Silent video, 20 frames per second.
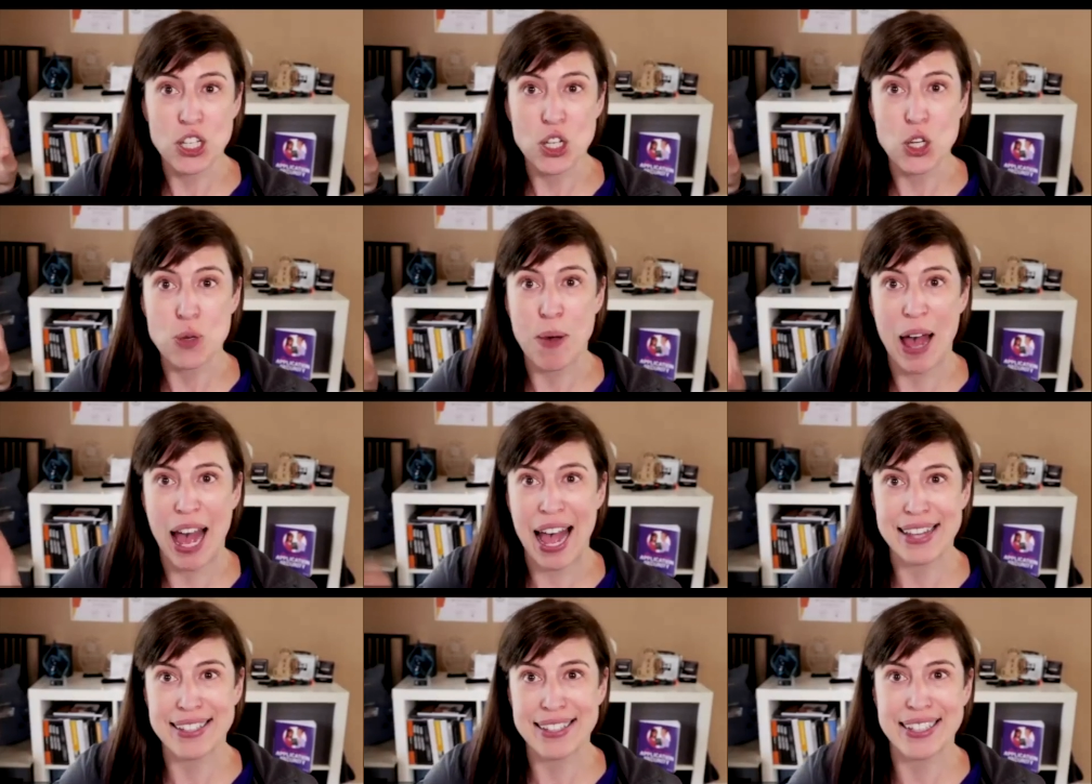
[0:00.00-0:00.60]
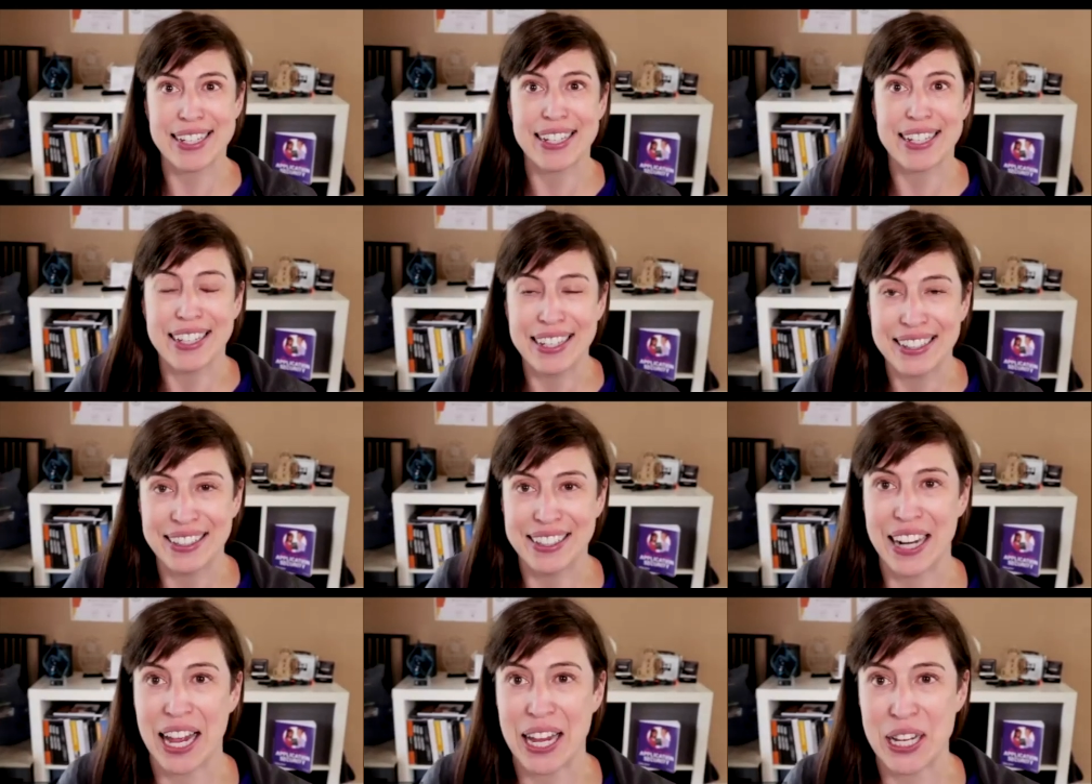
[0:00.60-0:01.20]
you pass it and
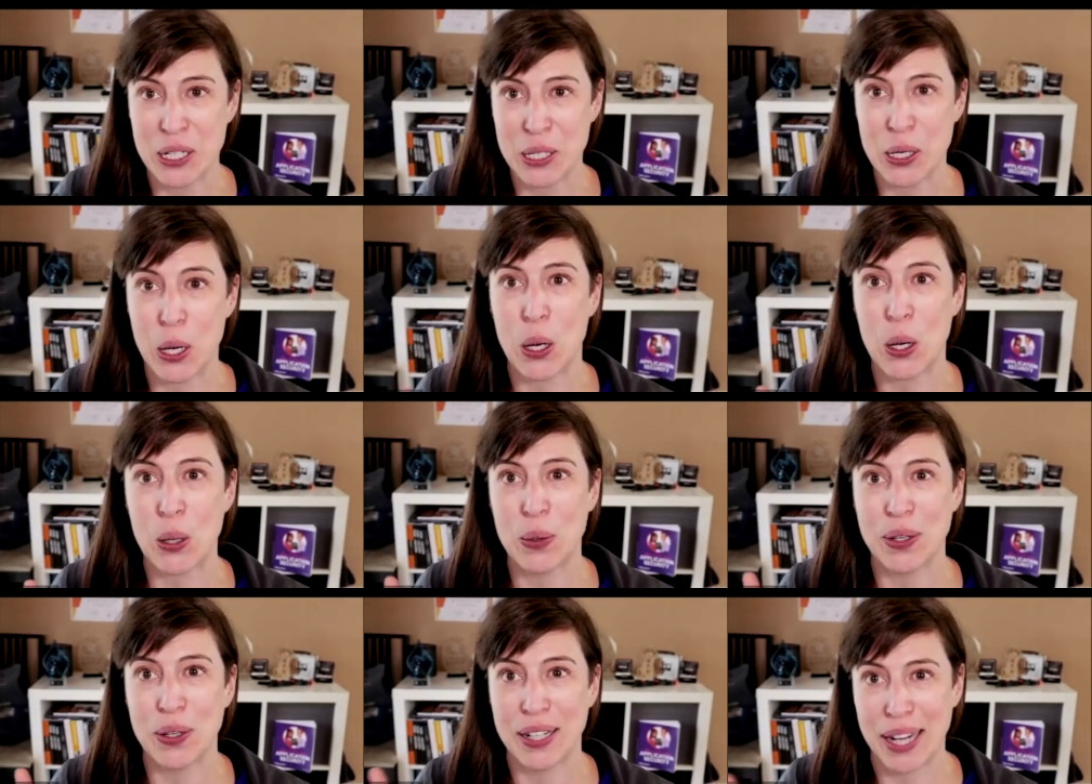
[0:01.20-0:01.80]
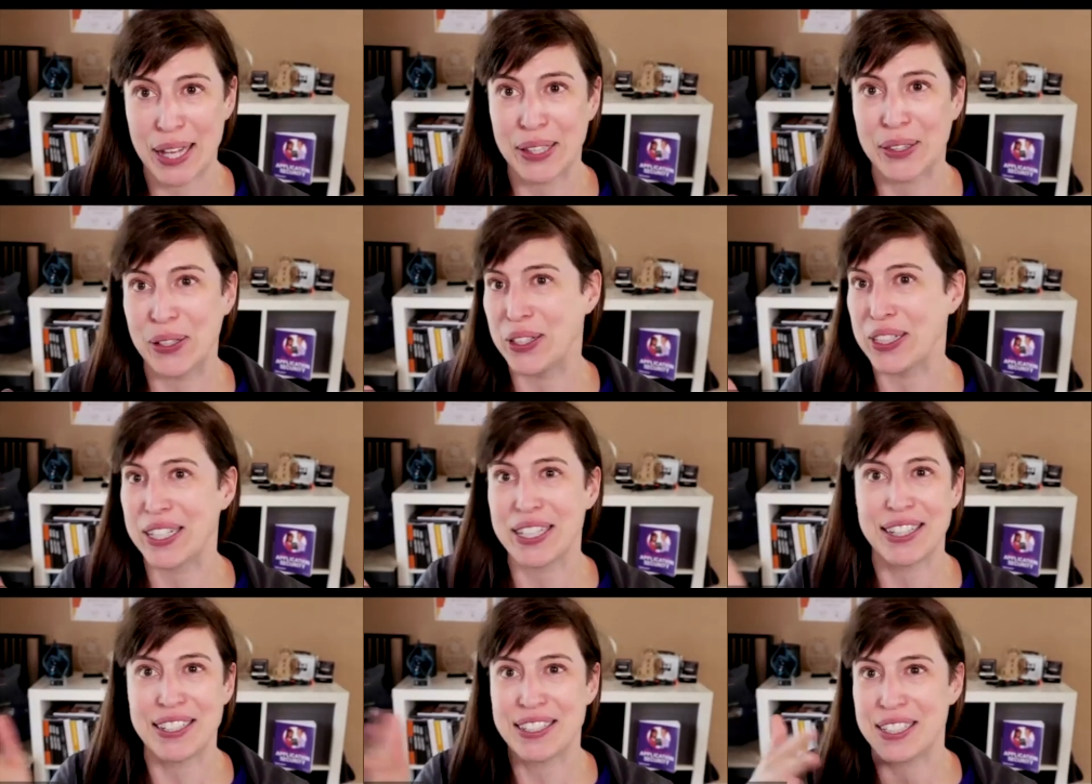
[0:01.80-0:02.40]
then i go and i look
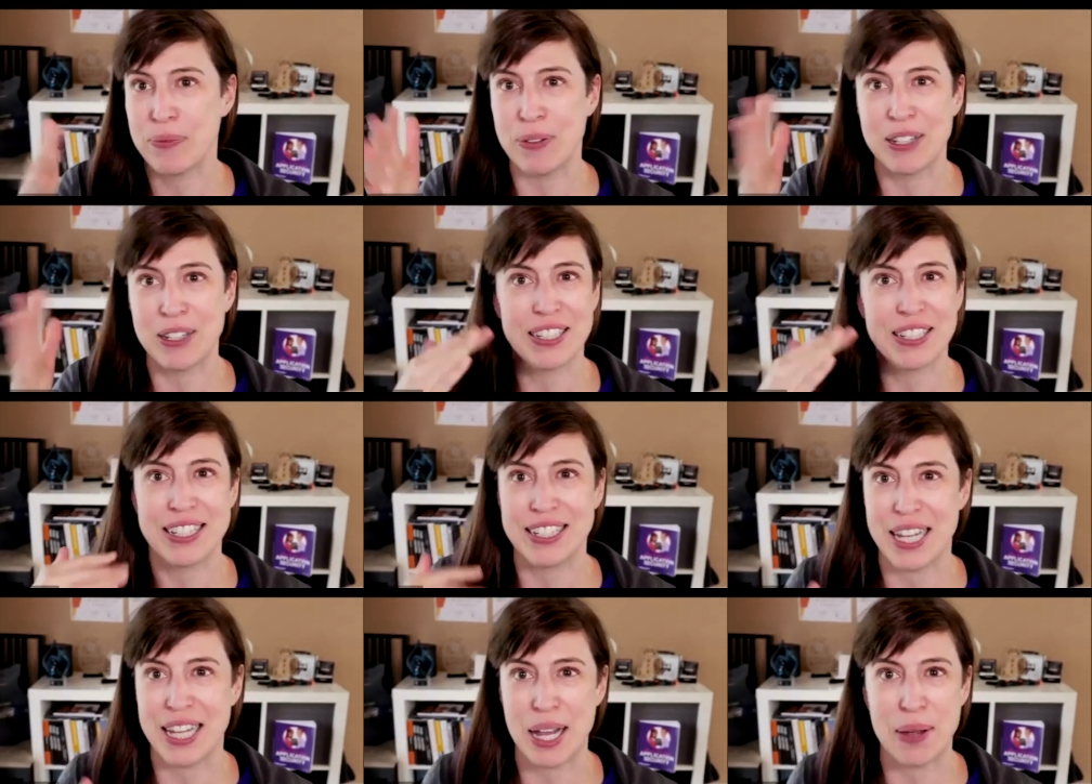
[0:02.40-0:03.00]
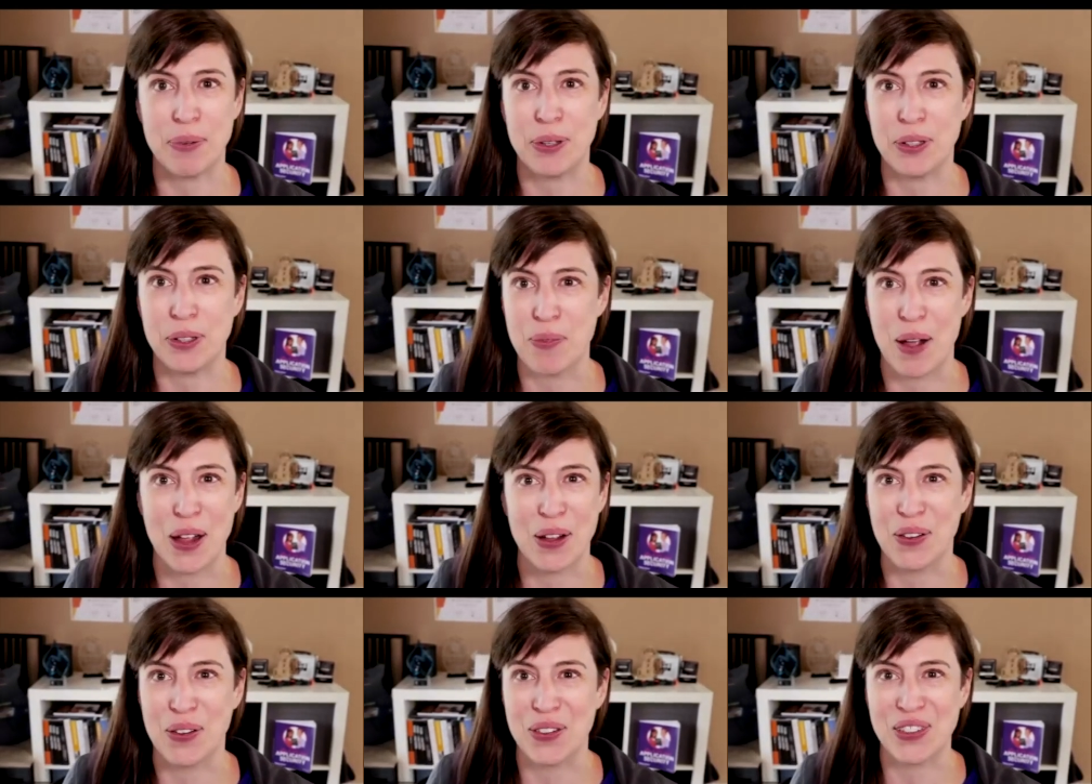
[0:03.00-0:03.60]
and it's been disabled
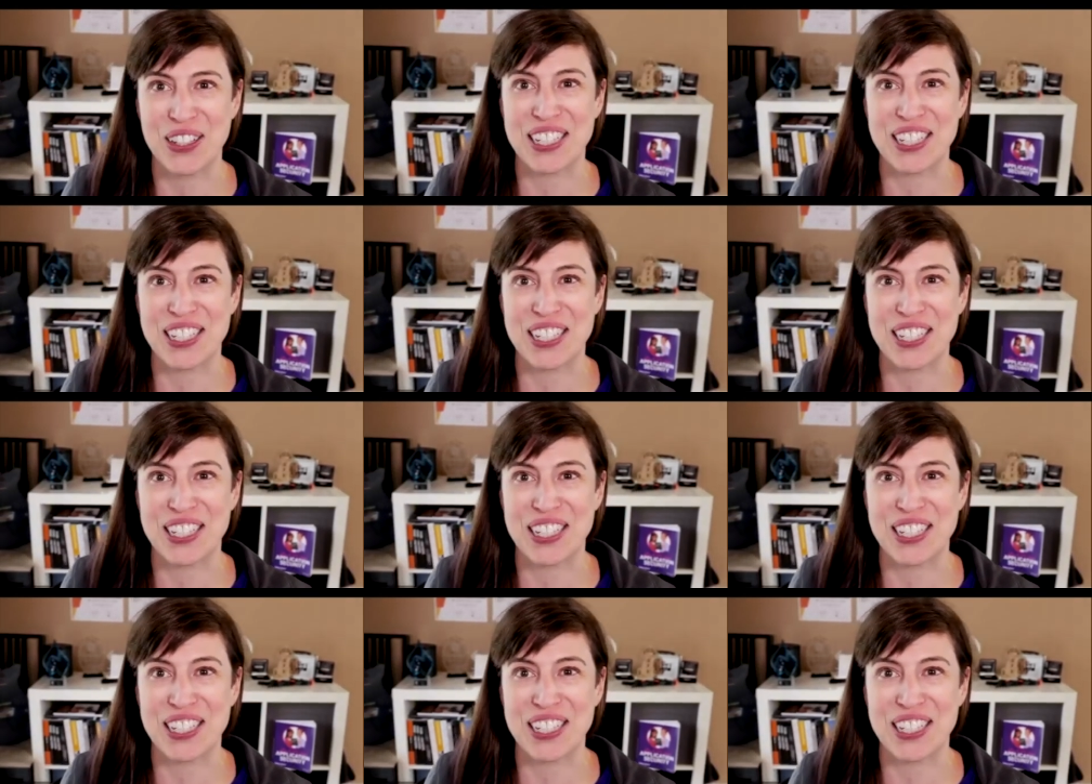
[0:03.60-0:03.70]
by all the